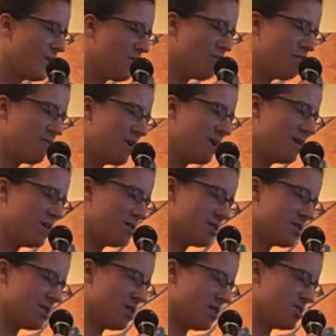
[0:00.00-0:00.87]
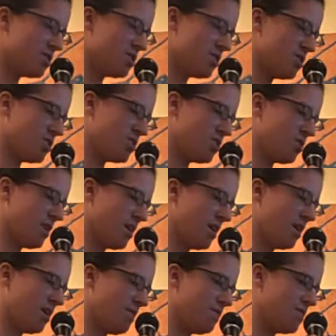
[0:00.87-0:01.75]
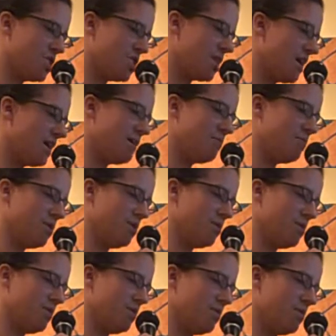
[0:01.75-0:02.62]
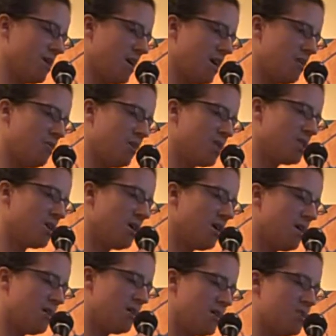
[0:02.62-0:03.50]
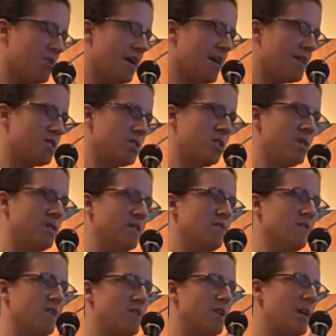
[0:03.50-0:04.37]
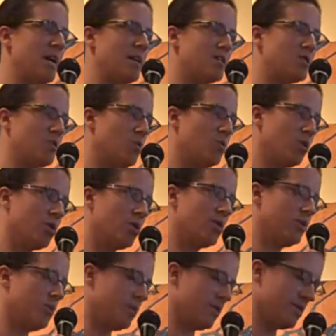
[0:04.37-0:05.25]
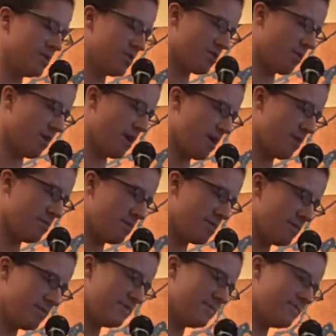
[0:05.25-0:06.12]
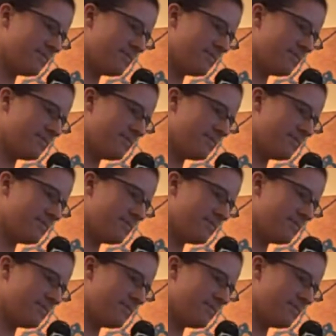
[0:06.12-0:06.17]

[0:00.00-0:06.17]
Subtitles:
Her fingers clutched the string of a giant balloon on which all the tragedies of the natural world were inscribed.